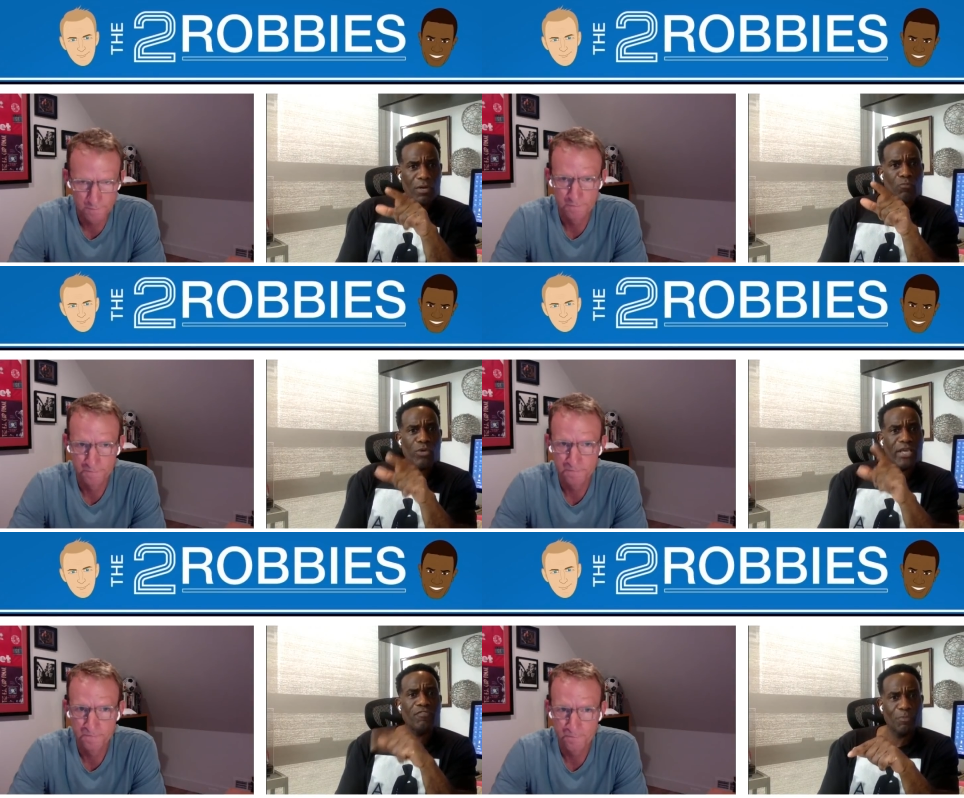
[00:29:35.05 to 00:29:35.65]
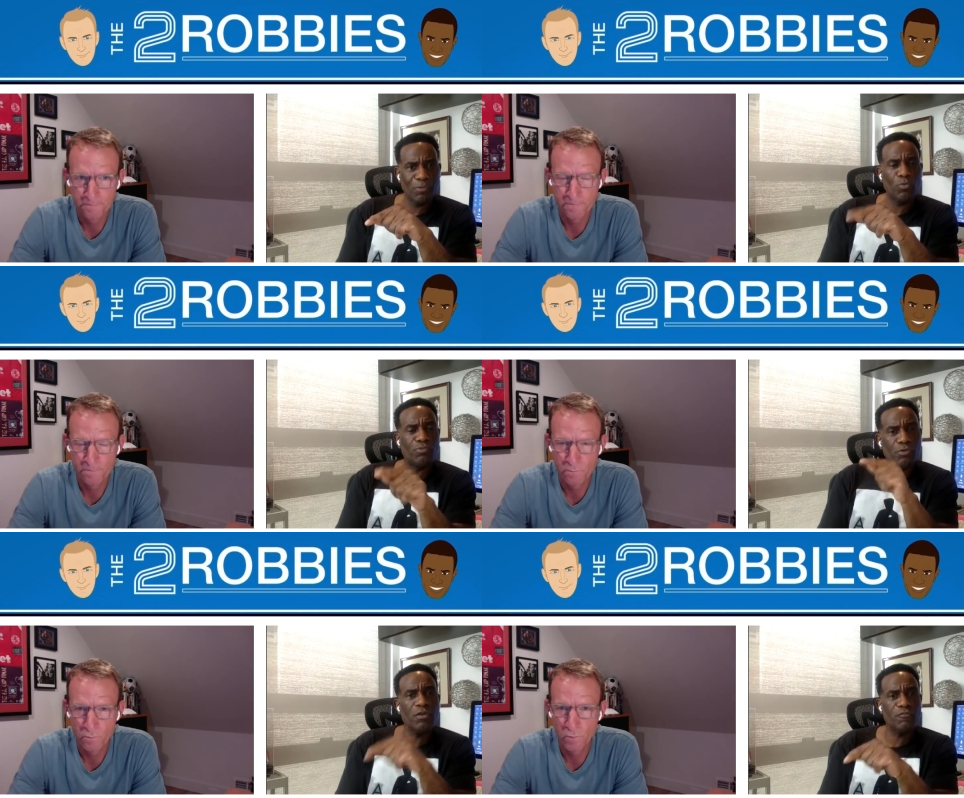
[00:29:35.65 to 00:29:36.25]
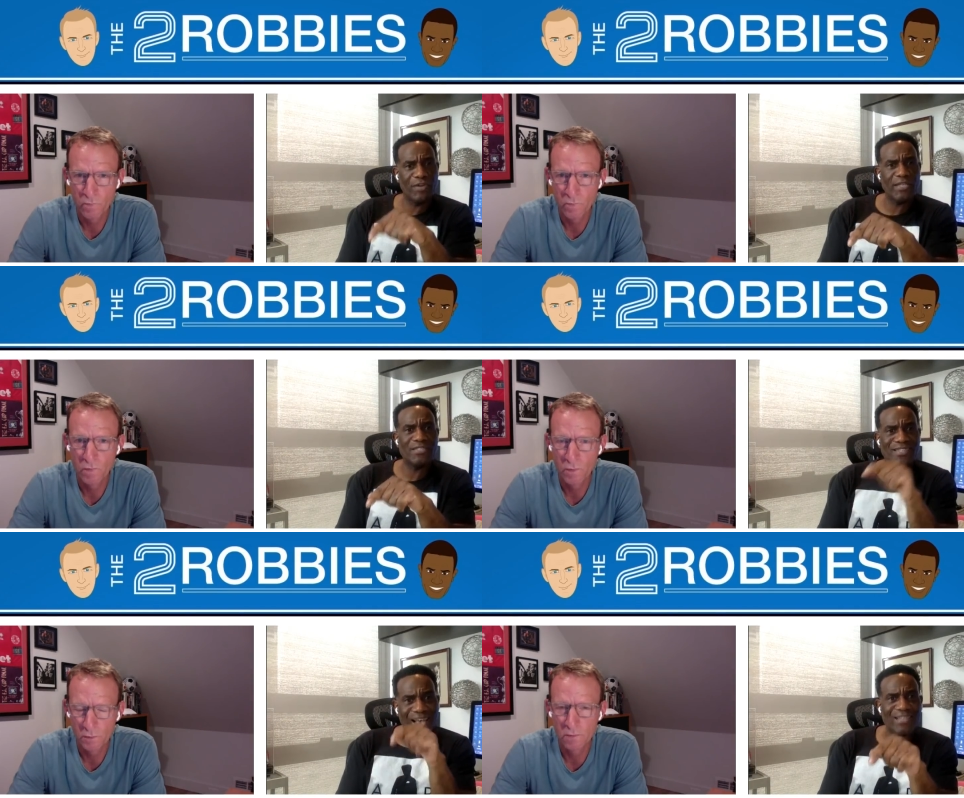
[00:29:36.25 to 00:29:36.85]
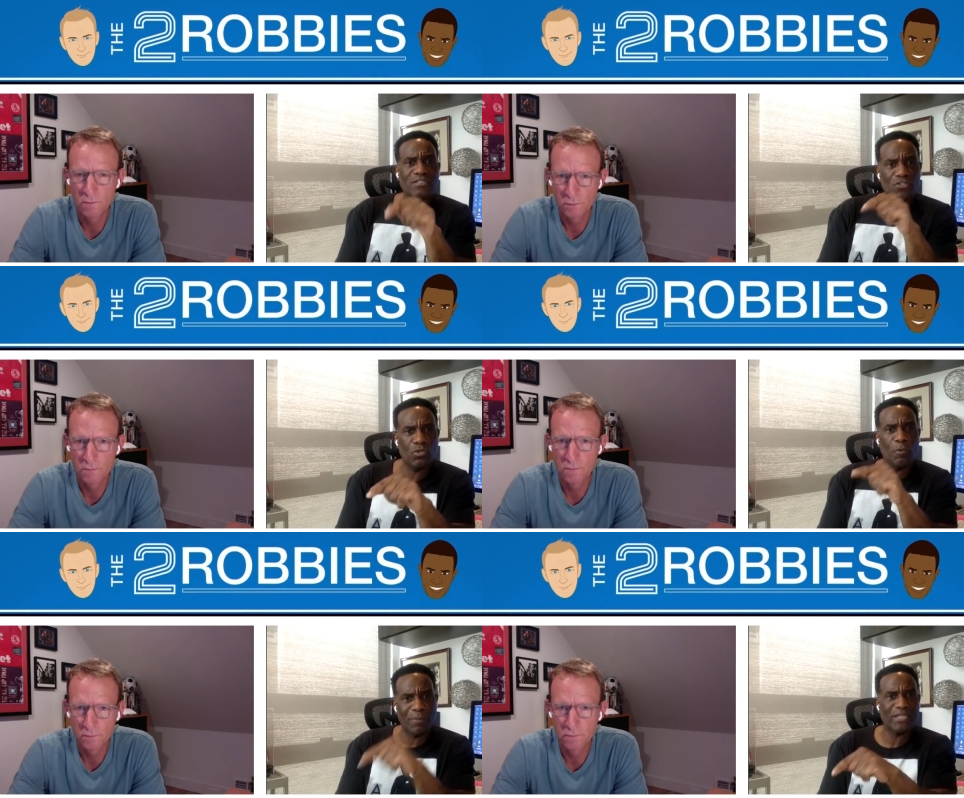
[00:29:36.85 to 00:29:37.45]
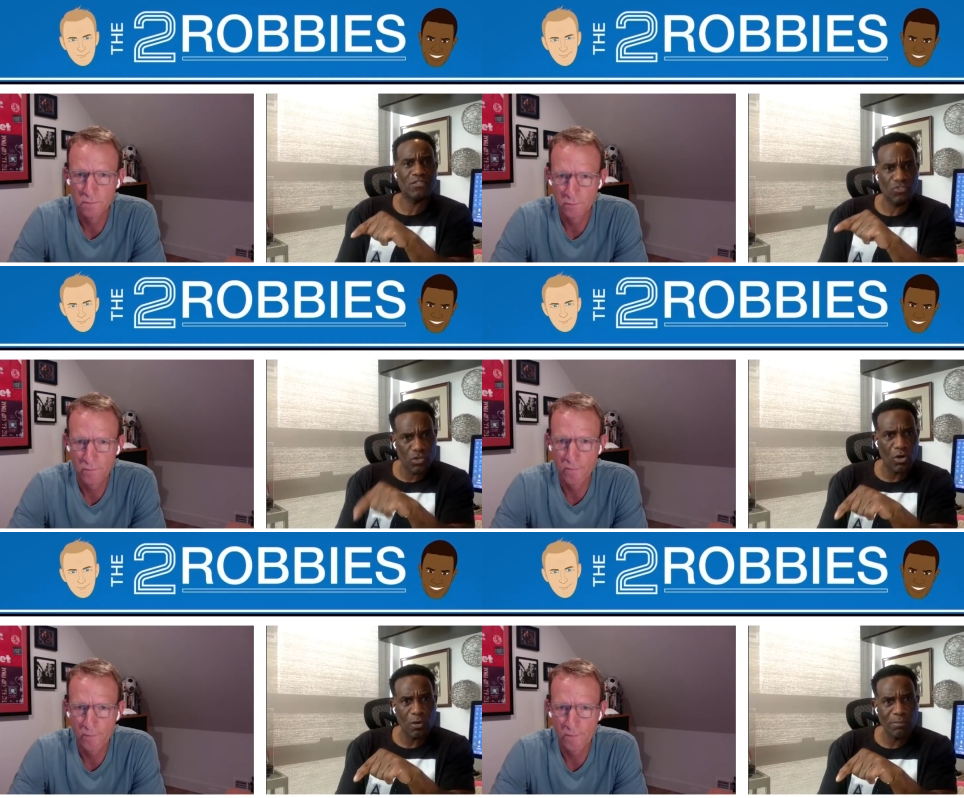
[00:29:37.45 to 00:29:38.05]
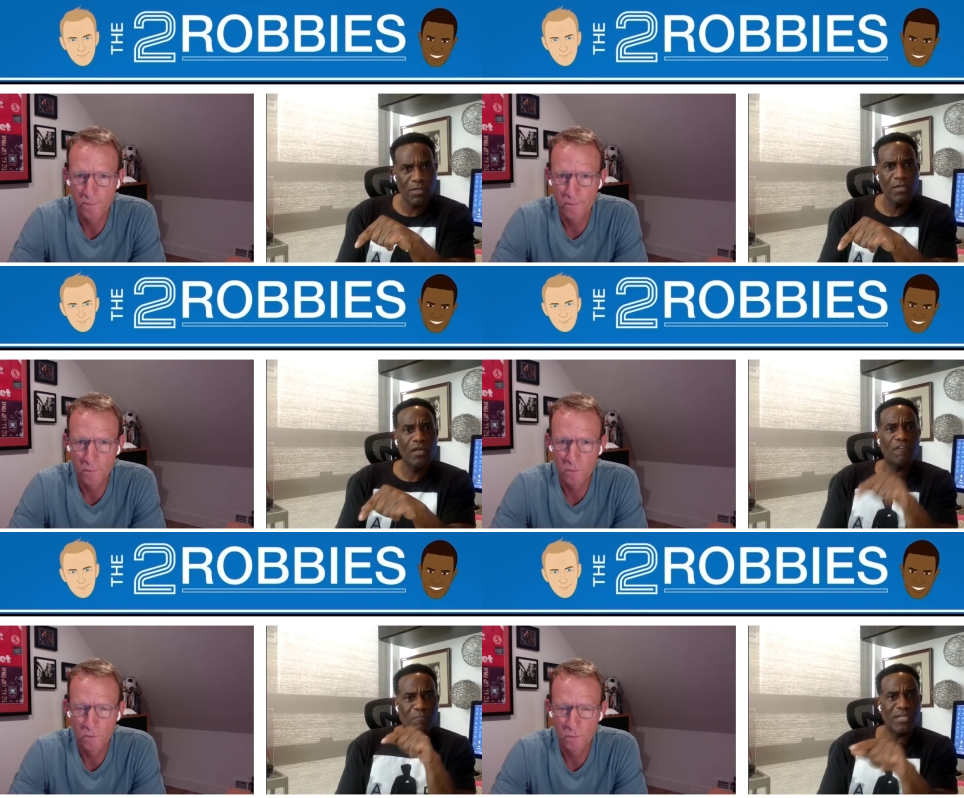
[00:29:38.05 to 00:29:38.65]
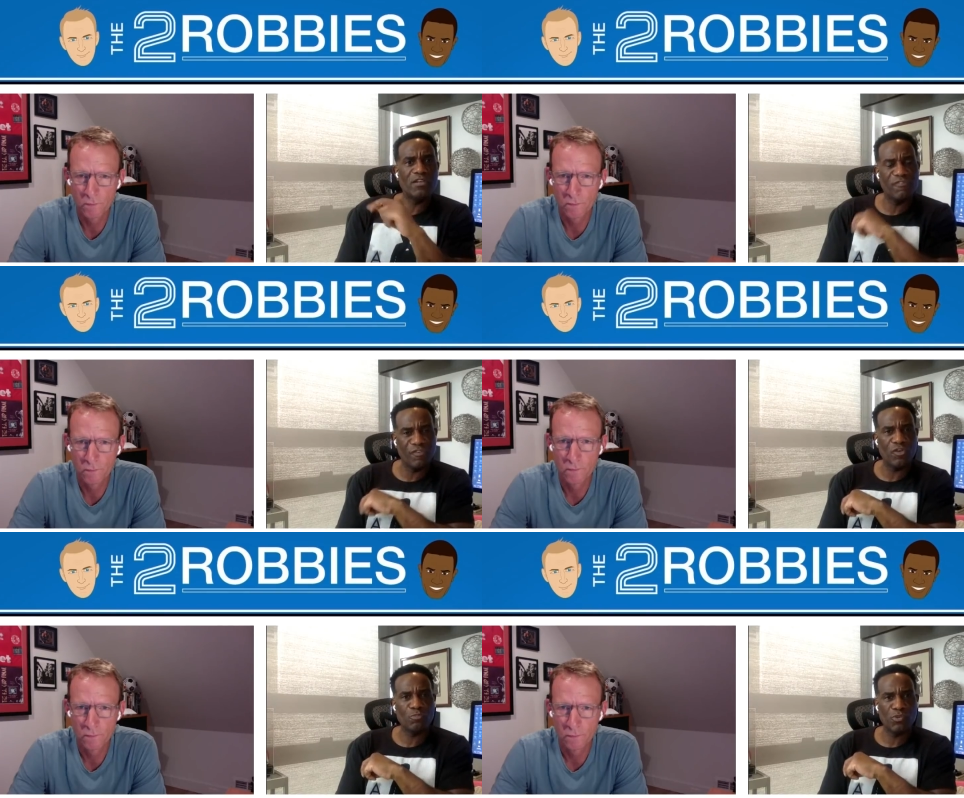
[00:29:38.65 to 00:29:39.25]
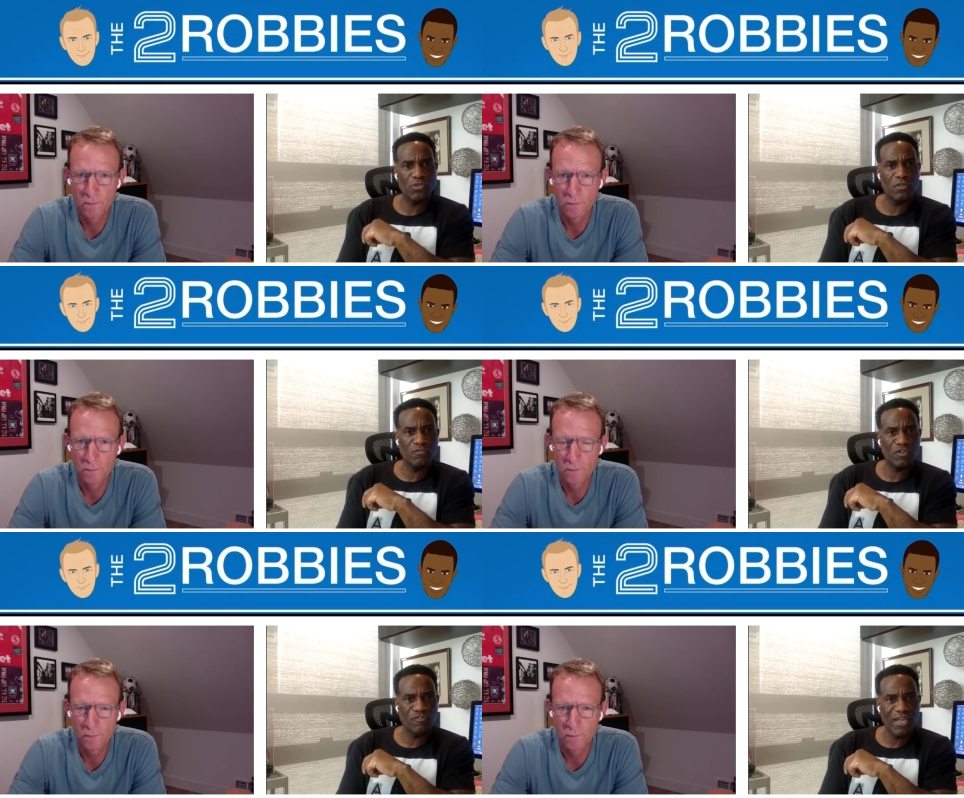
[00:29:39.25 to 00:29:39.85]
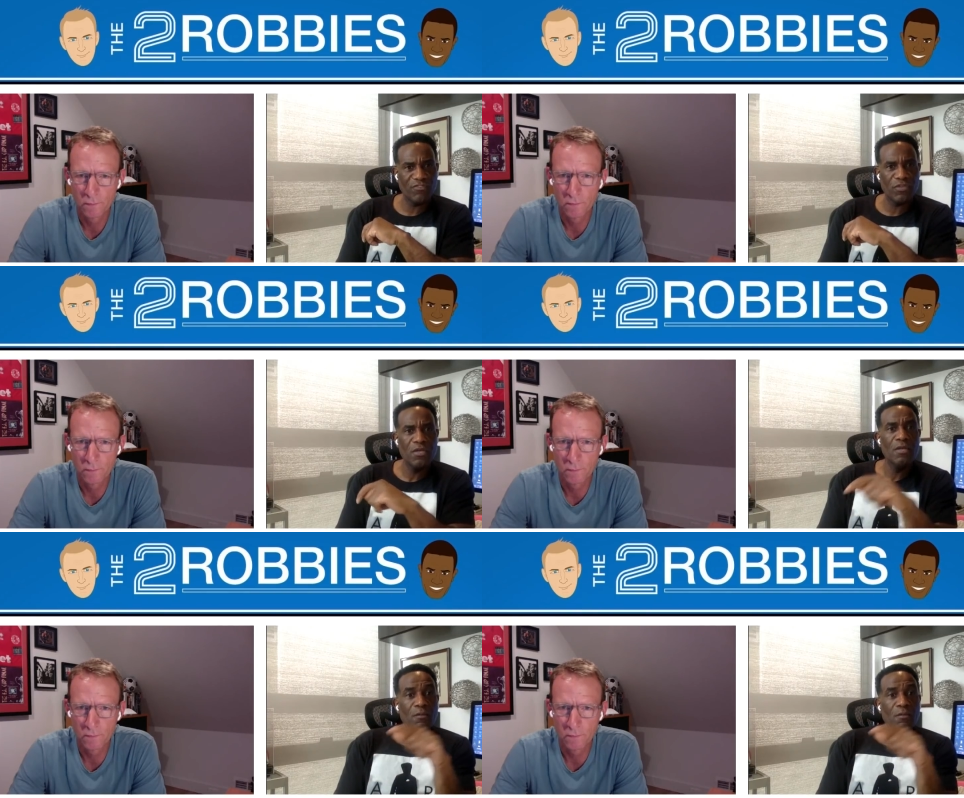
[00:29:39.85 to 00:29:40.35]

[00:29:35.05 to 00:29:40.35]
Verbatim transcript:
Speaker 1: when we have the ball, Bruno Fernandes has to do a better job of being the first point of defence.